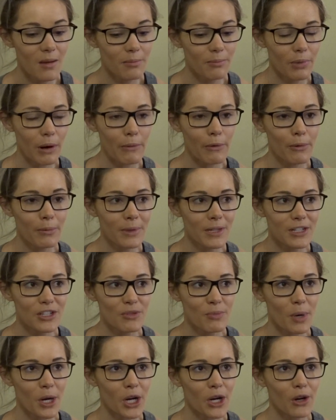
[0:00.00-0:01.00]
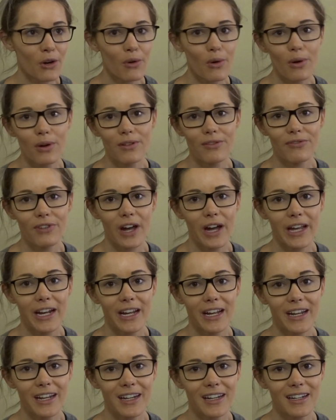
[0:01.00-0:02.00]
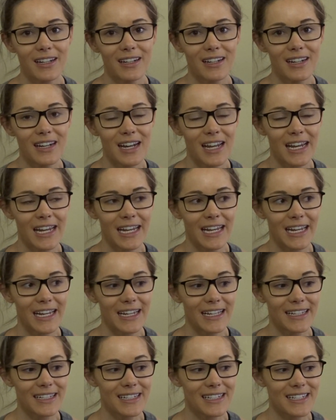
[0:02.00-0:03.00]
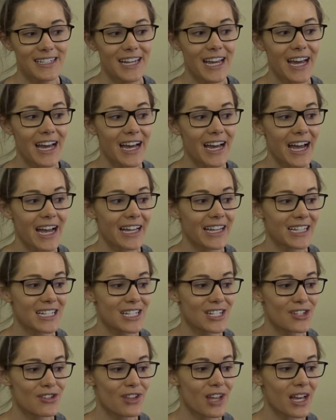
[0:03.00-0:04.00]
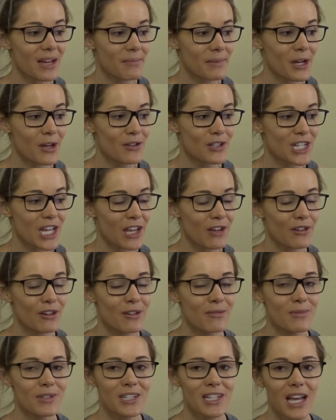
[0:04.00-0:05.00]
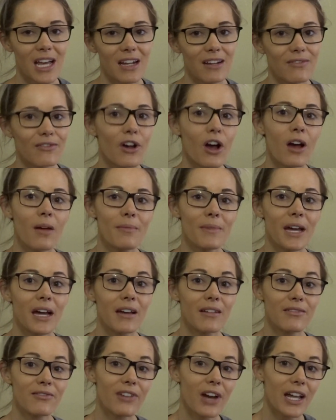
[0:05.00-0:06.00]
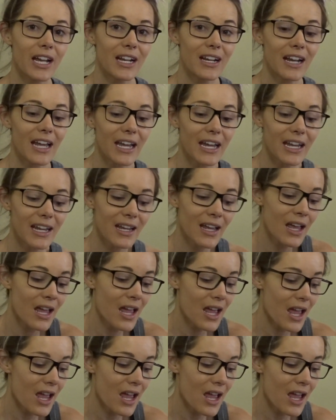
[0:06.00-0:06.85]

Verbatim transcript: probably tomorrow or Friday and yeah, I like to do that in my hotel room, just kind of calm down Friday night